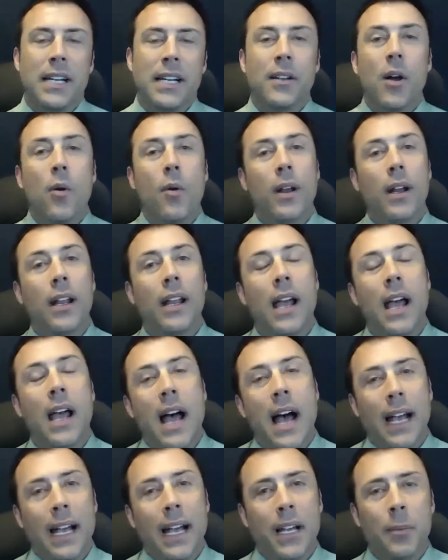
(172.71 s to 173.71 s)
I know when
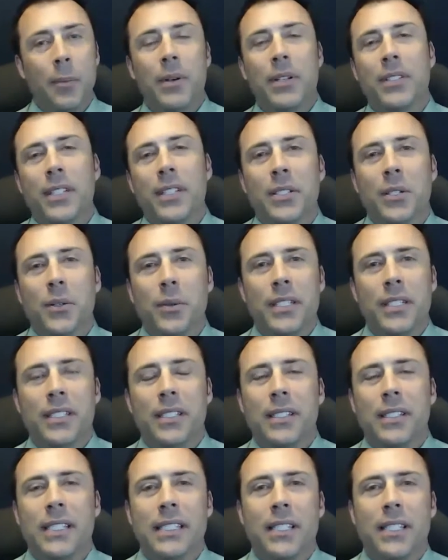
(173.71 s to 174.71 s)
I had a procedure
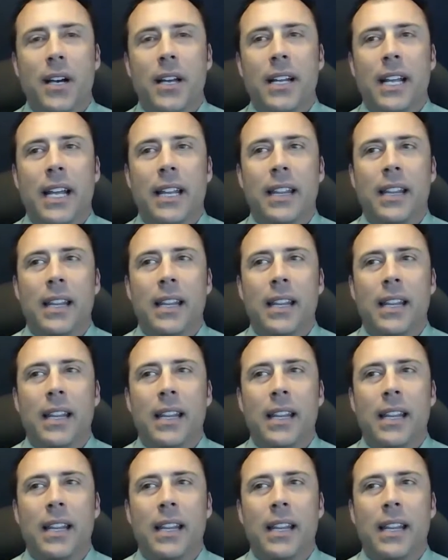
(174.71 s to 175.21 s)
recently done,